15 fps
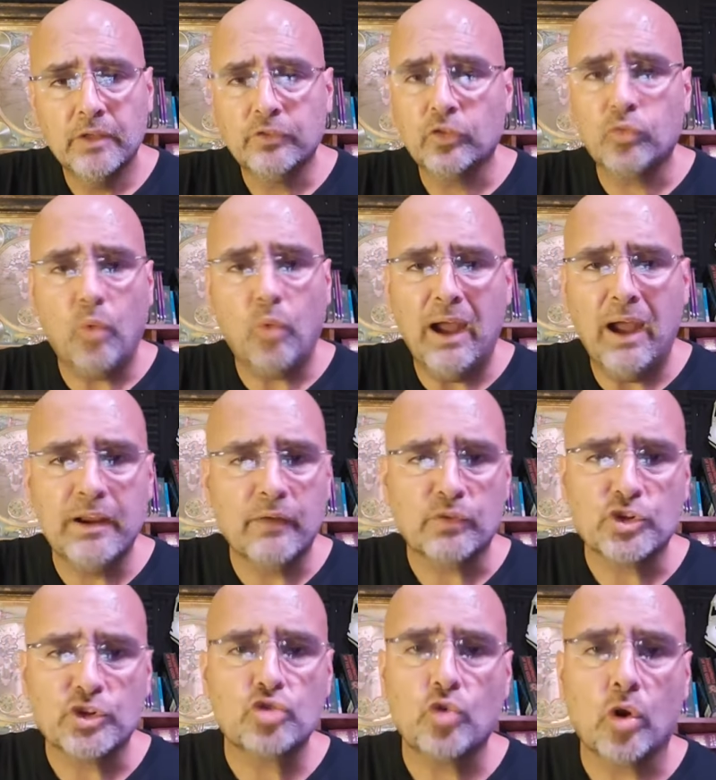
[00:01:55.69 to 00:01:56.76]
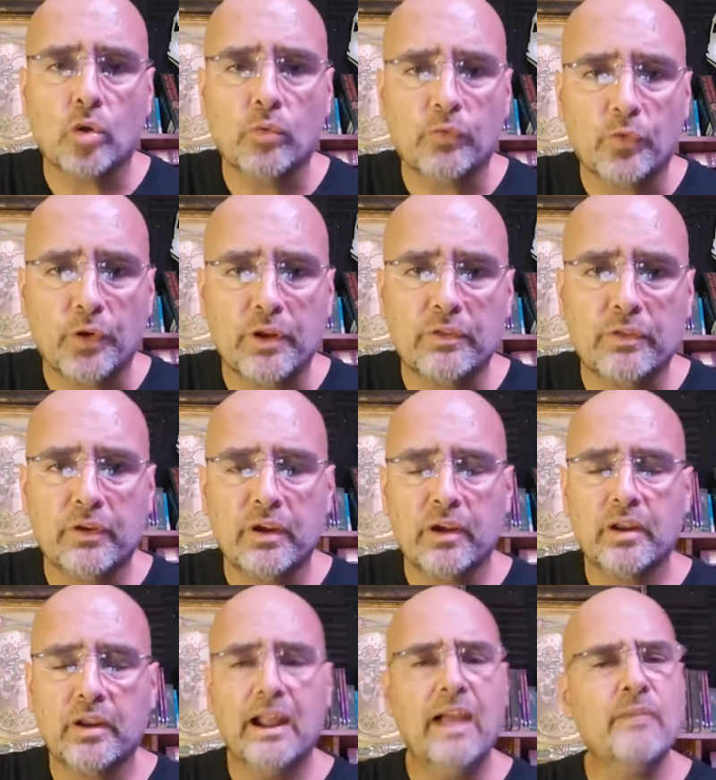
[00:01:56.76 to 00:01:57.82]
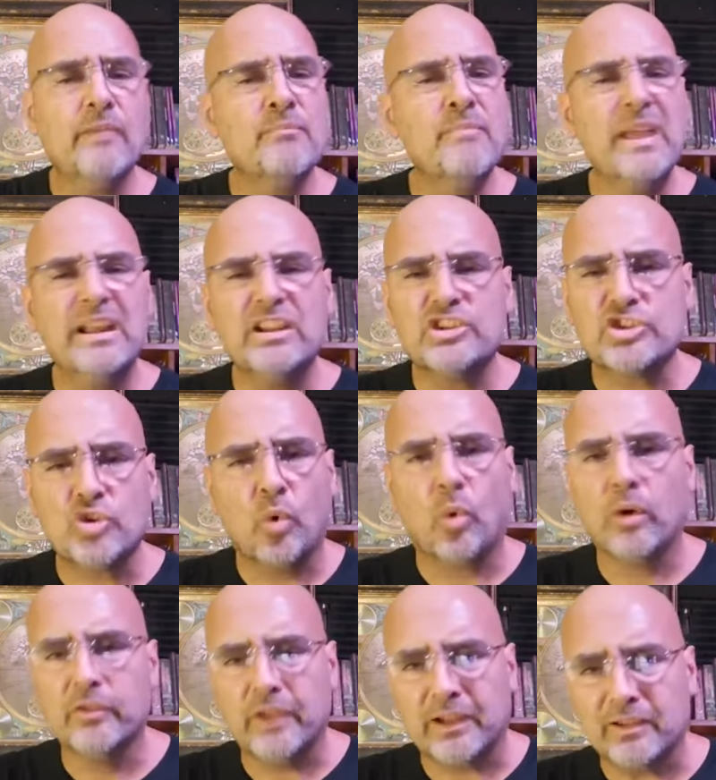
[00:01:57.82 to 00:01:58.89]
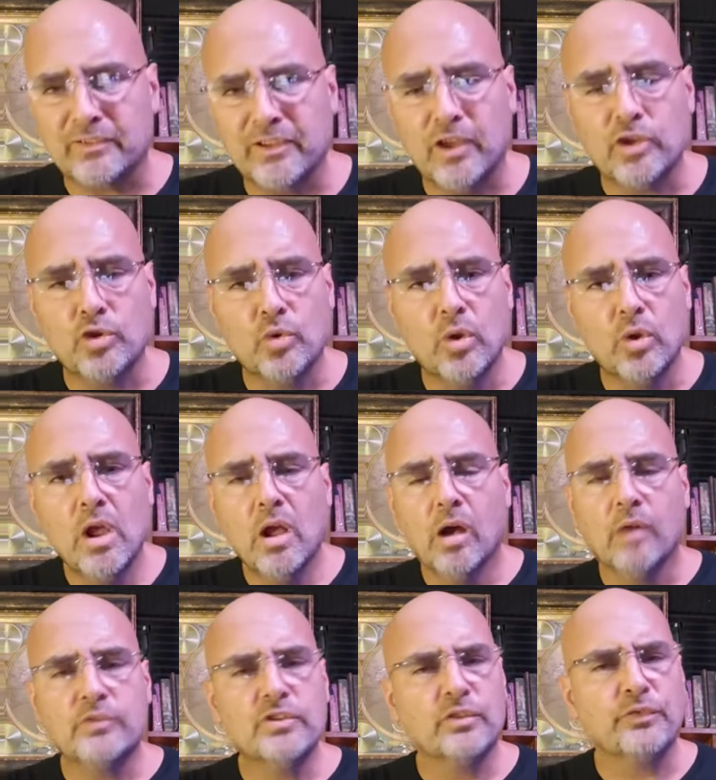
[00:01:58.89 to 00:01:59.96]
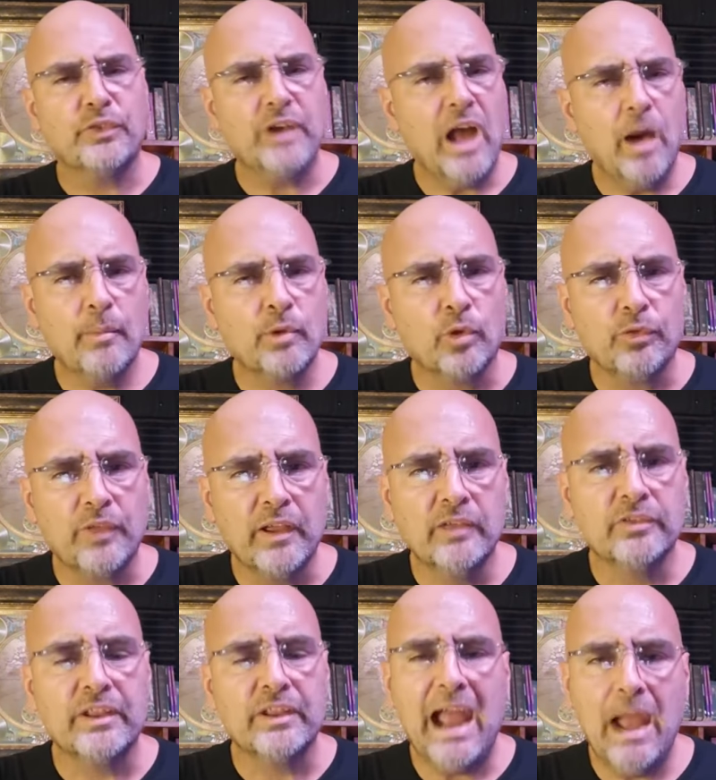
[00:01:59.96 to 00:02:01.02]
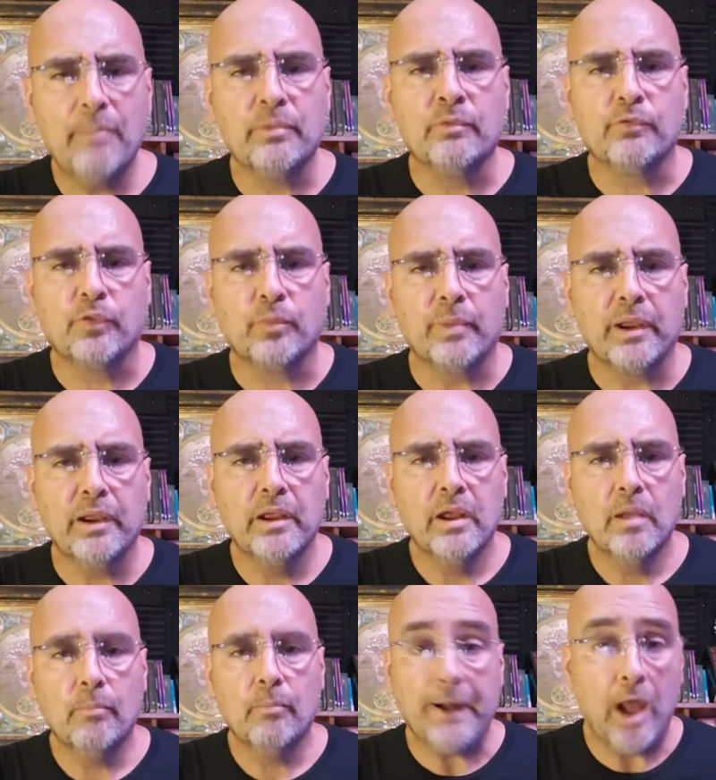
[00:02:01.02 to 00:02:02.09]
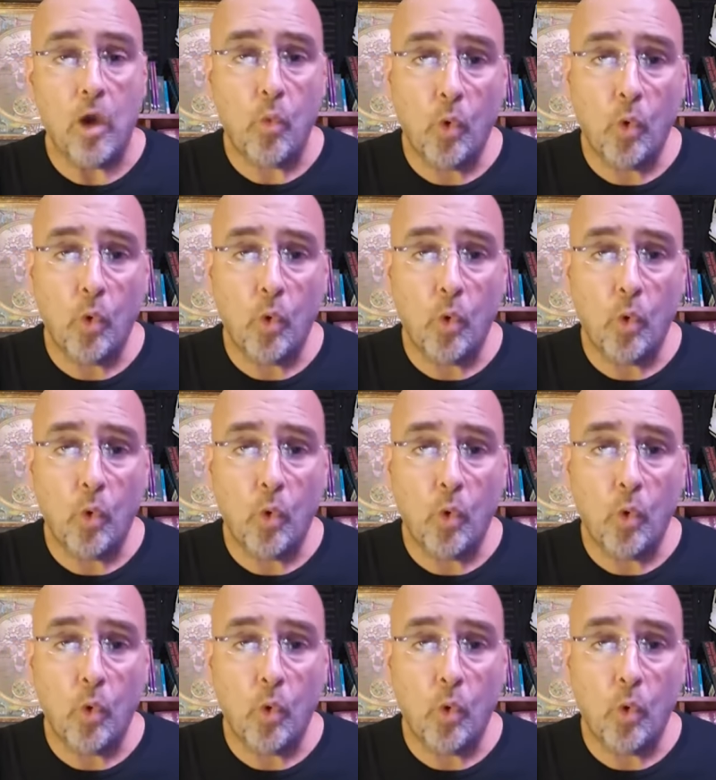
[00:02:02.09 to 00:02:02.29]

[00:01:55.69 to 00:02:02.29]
This is why I never struggle for anything. And I have many stories I could tell you of just phenomenal things that happened for me by not